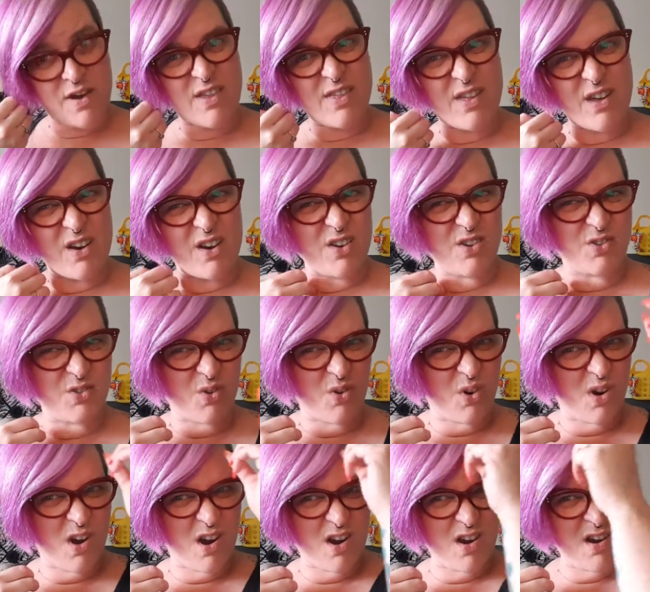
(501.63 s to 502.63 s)
the
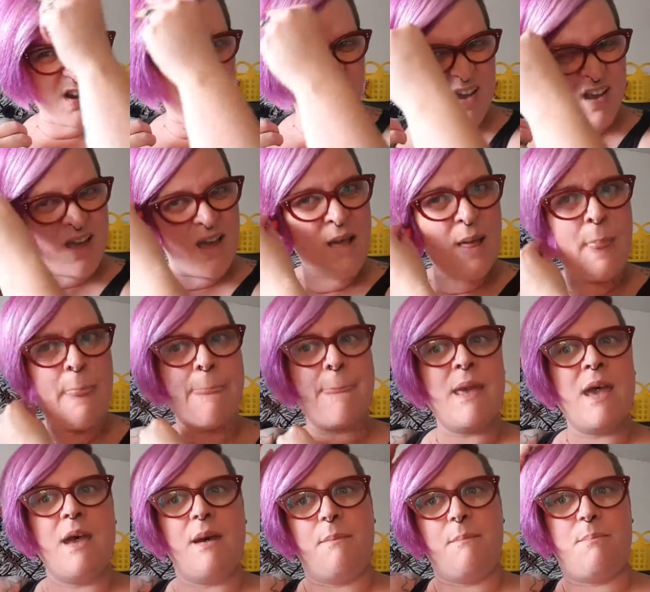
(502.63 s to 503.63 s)
Adore,
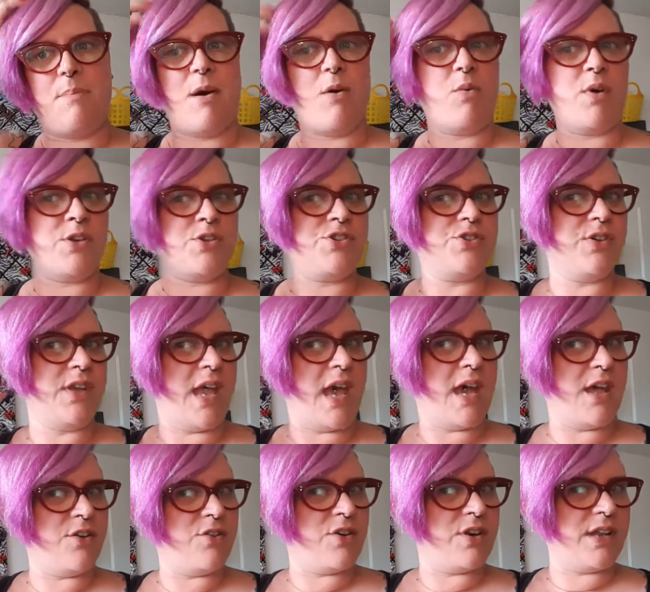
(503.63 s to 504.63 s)
but once you get
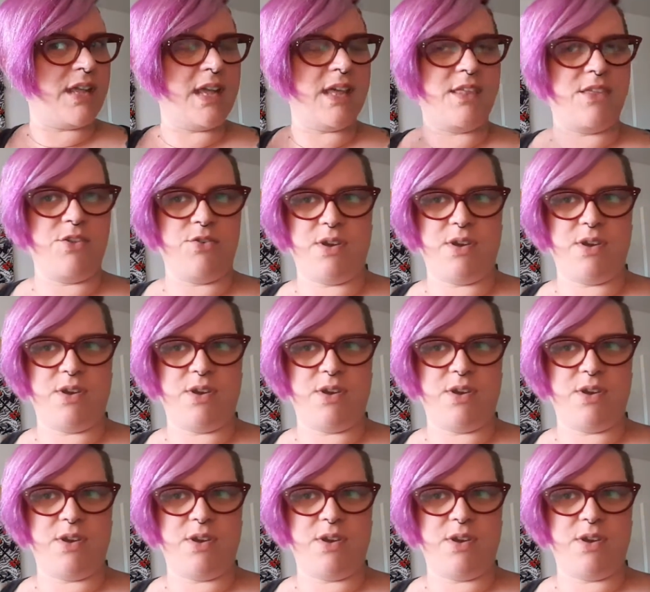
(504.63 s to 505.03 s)
underneath,